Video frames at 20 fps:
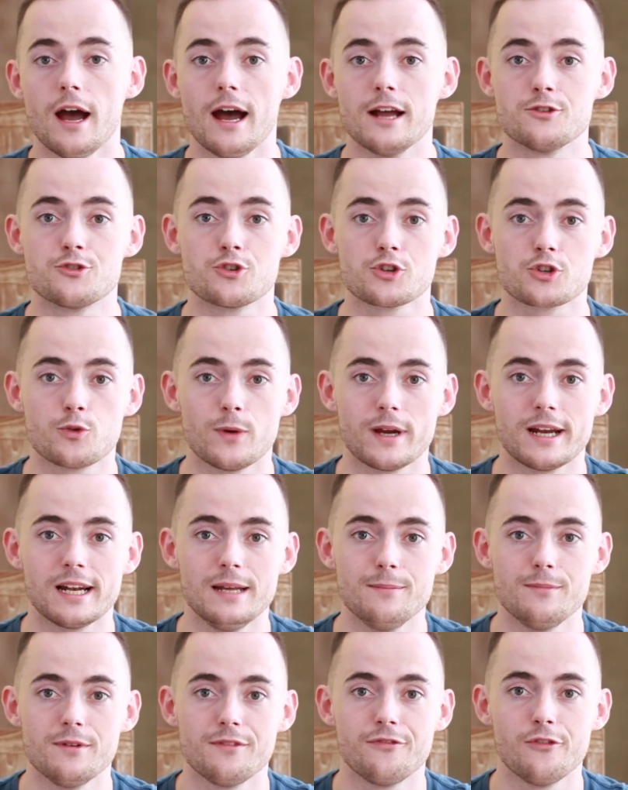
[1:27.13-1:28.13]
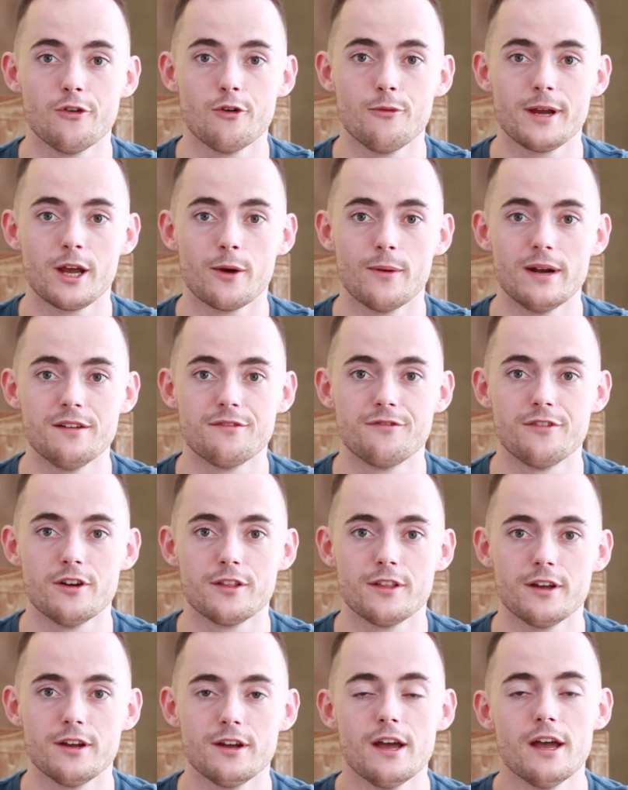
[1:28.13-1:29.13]
And just quickly, before we go any
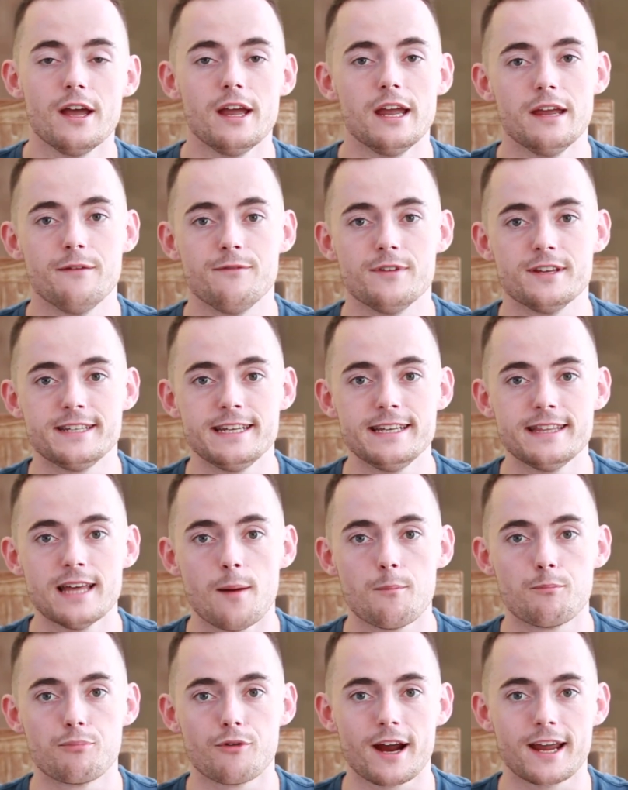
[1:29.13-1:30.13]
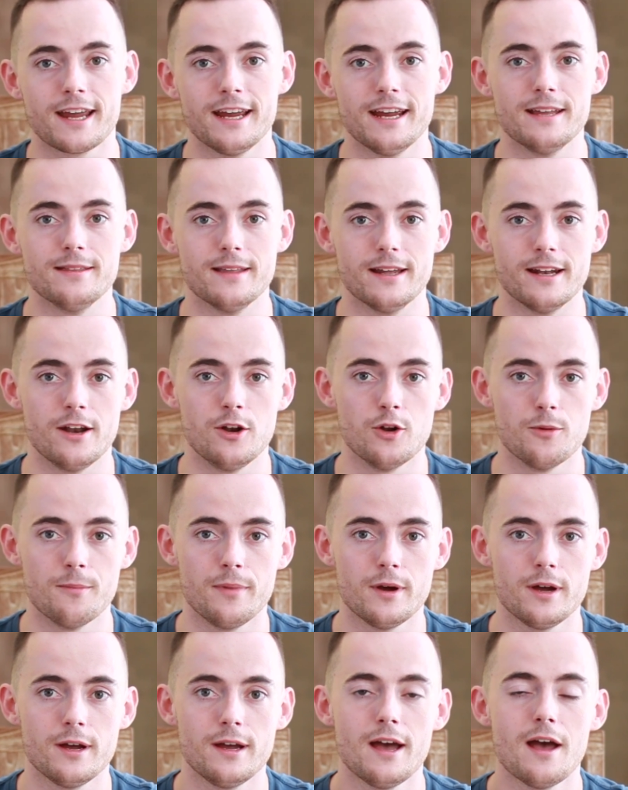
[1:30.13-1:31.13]
further, if you see that bracket and then a
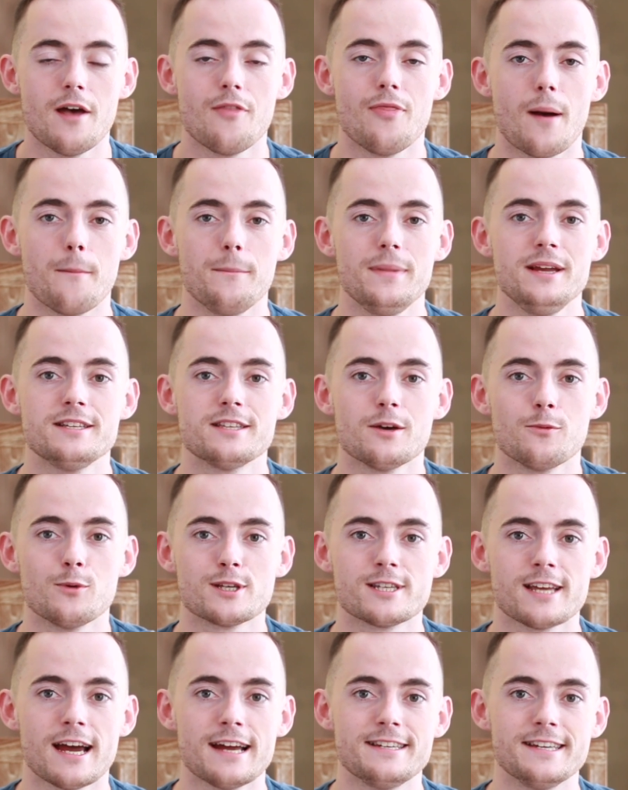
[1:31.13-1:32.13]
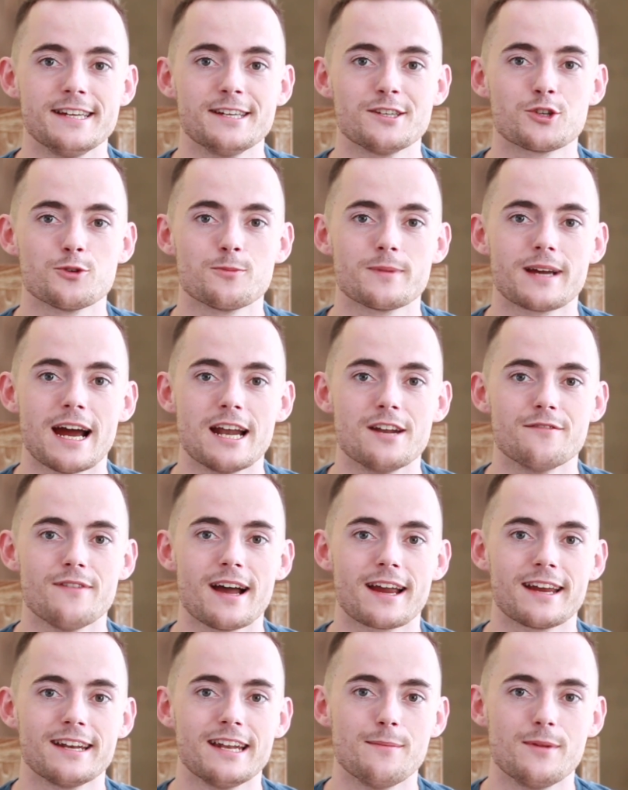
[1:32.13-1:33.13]
number, that means that we're citing some kind of
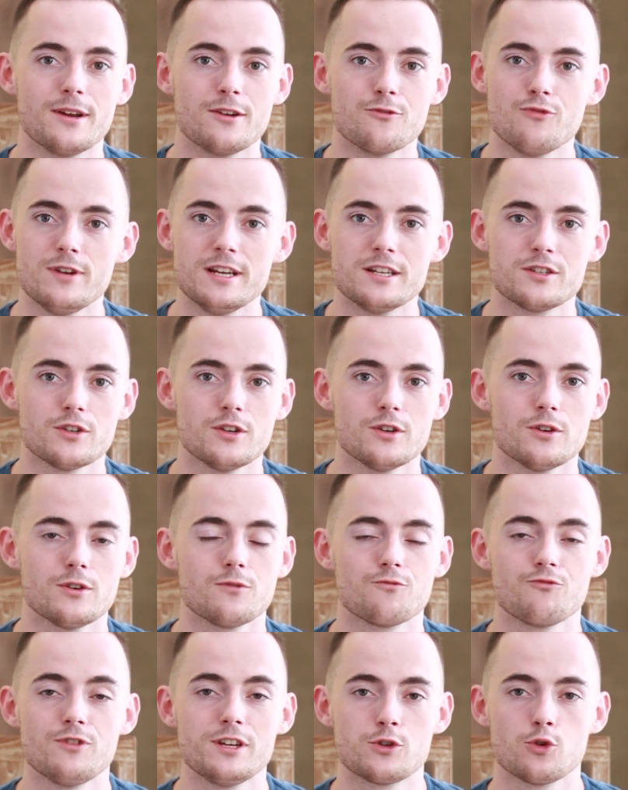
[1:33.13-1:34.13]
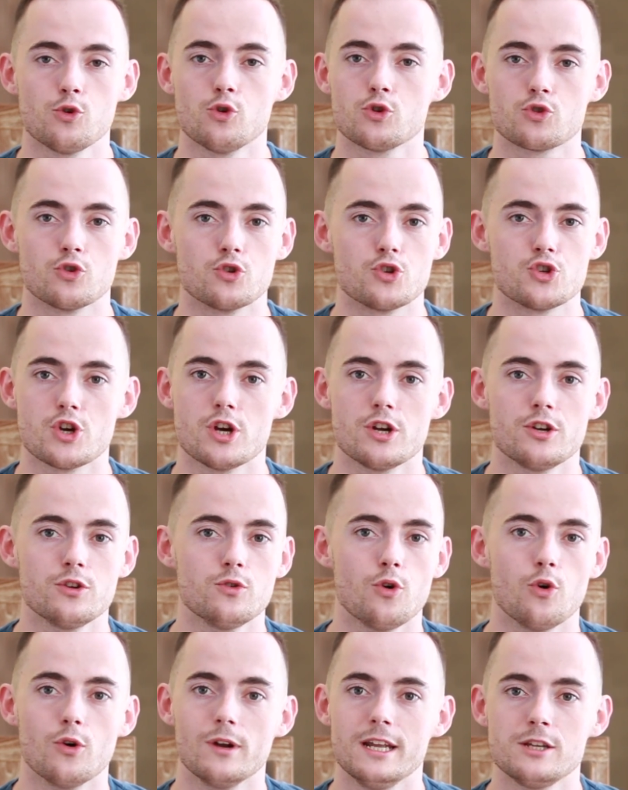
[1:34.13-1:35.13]
academic resource or
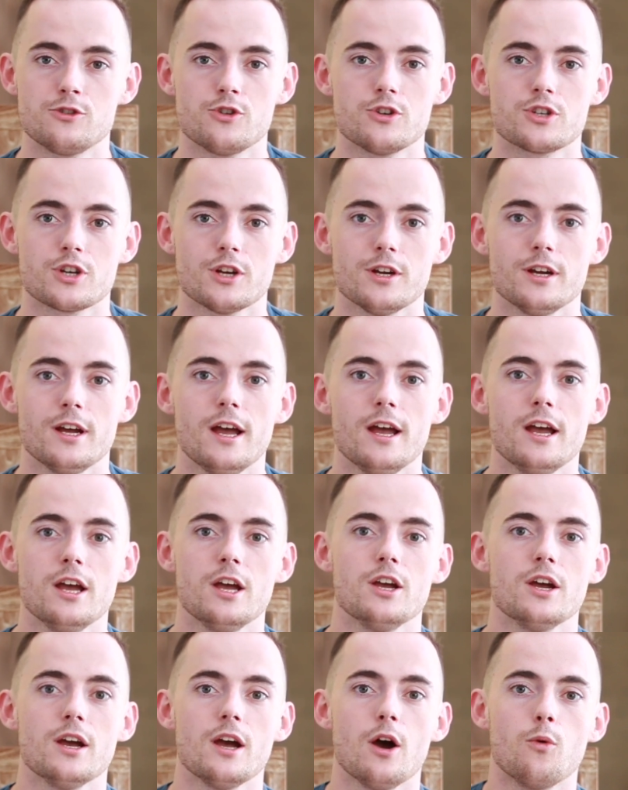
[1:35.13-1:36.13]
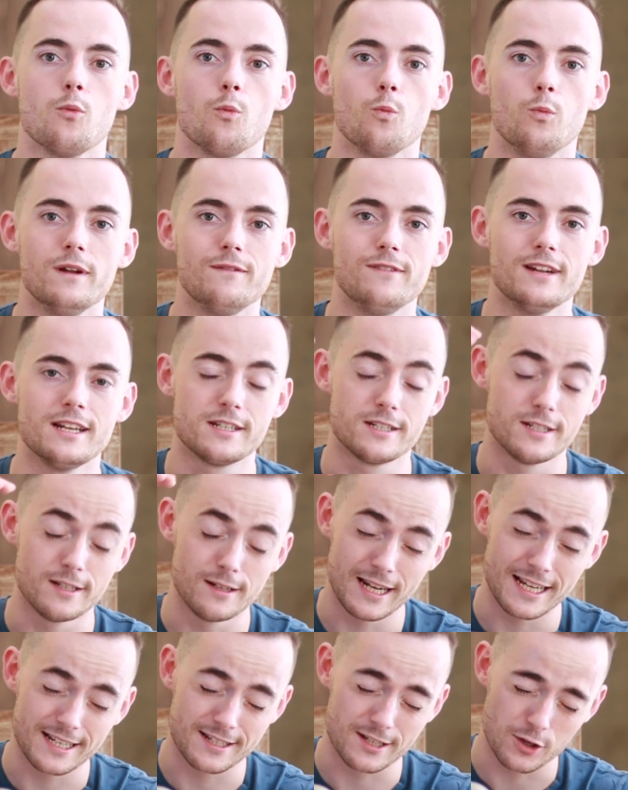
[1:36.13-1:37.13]
journal or literature. We've
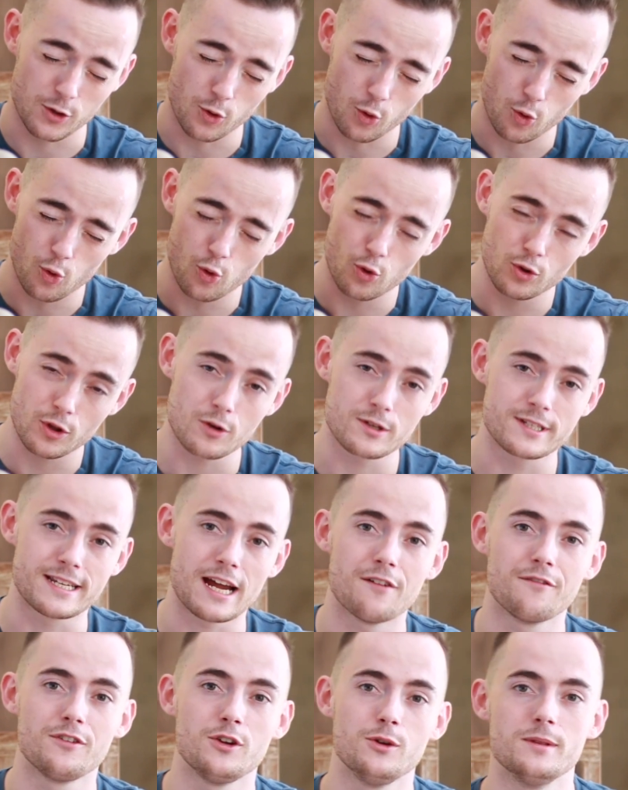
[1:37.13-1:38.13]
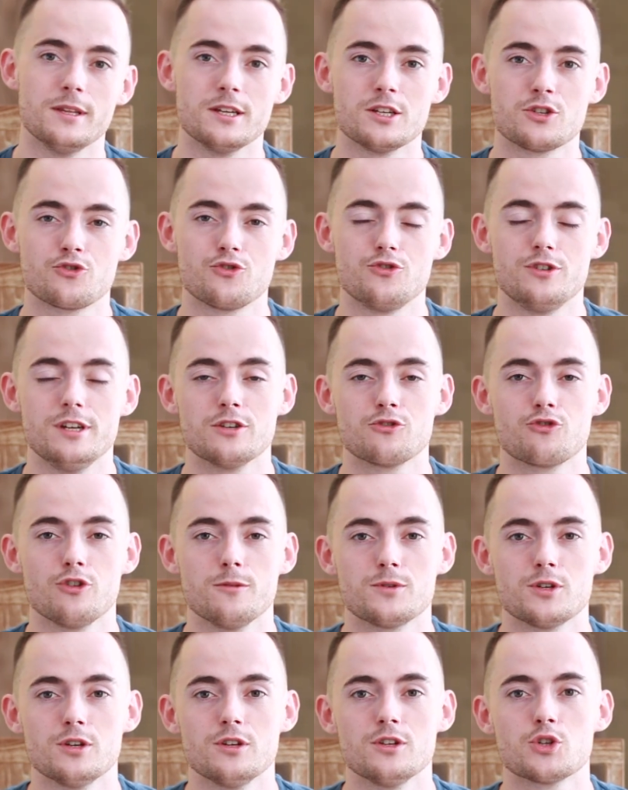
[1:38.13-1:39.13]
listed all those down for you in this
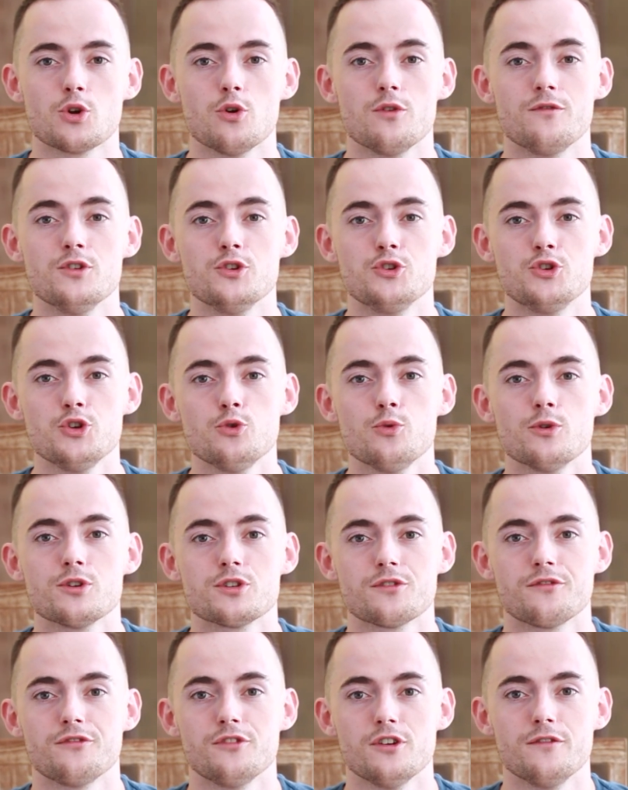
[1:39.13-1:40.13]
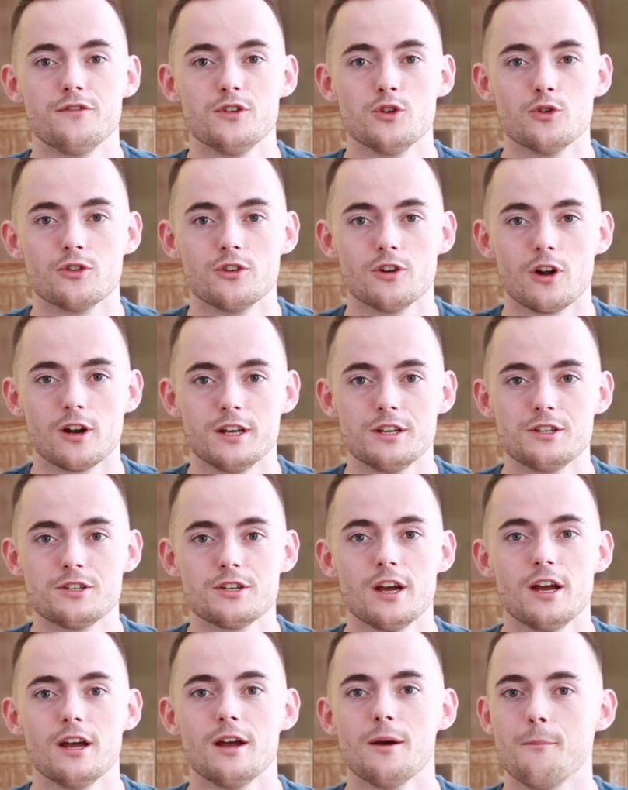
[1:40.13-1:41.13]
description, so if you do want to further your
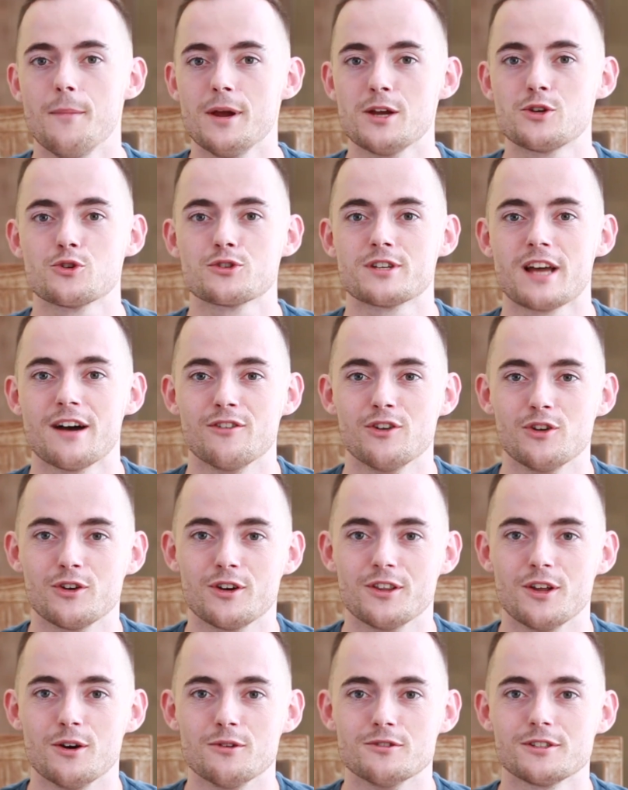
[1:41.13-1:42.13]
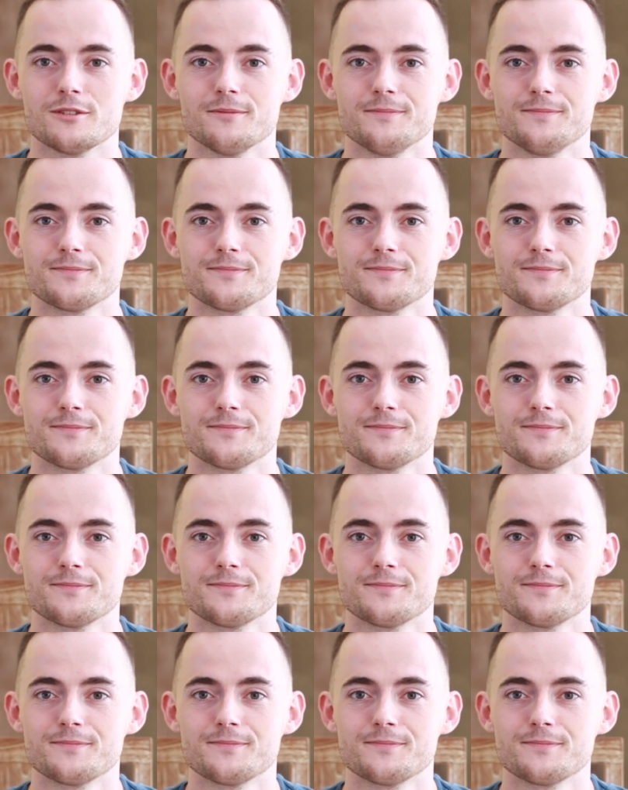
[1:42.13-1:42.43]
knowledge, make sure to have a look at those.